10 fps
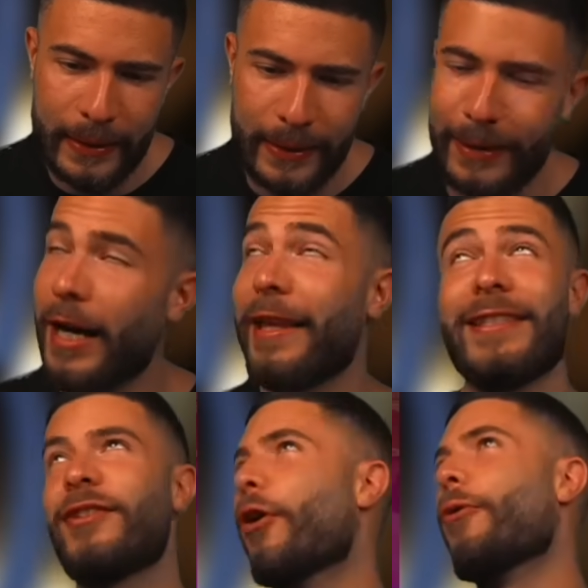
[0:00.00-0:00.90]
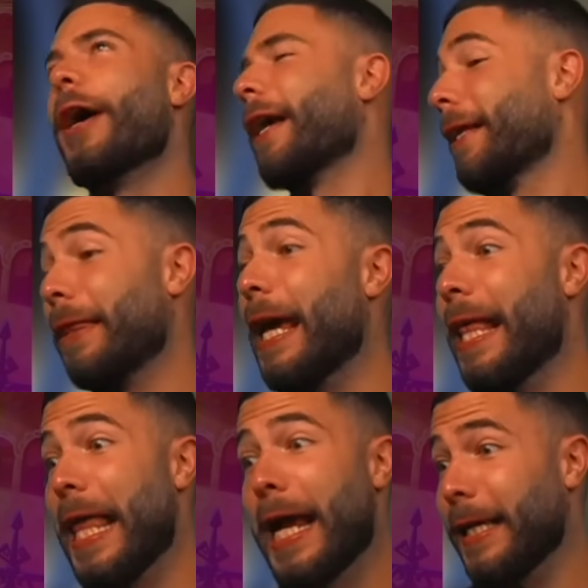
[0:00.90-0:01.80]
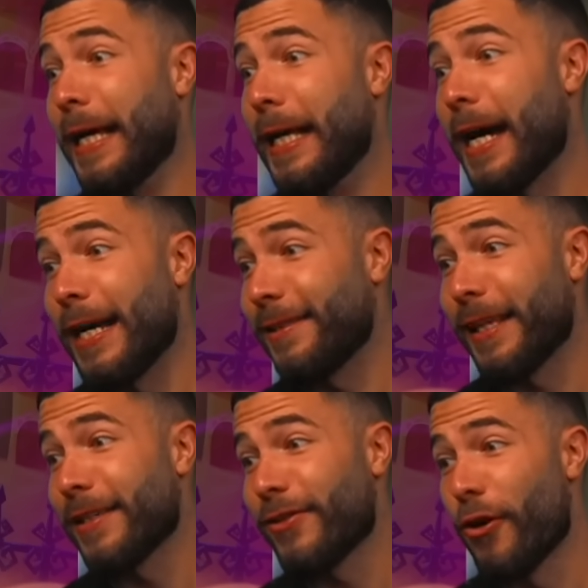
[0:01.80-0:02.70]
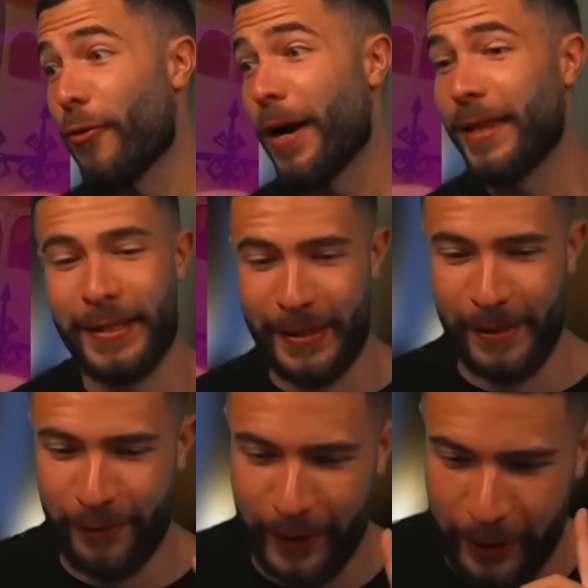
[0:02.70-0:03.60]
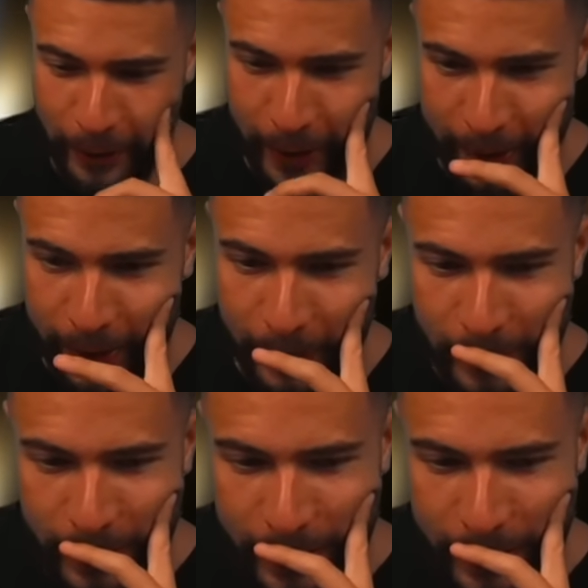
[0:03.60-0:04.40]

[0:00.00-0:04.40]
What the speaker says: Nah, there's no way. They're, like, guys, there's no way this is a video right now.